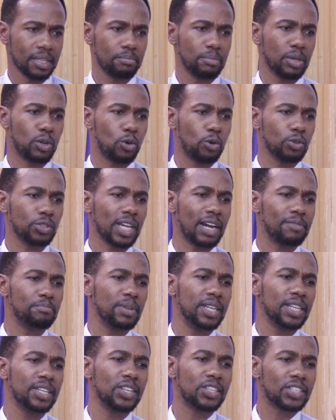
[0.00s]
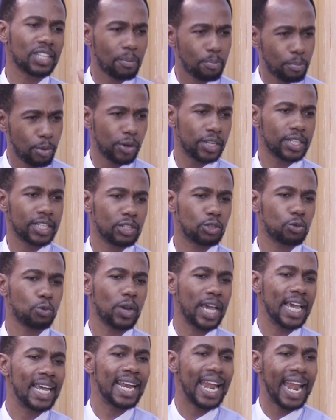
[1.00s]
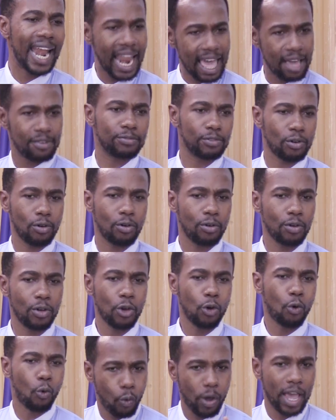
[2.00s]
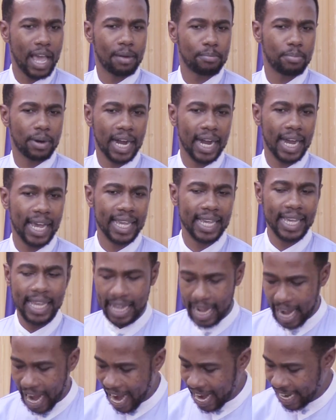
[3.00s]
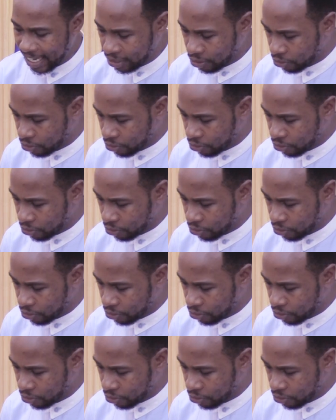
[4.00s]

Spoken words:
because I've been disappointed to a level whereby I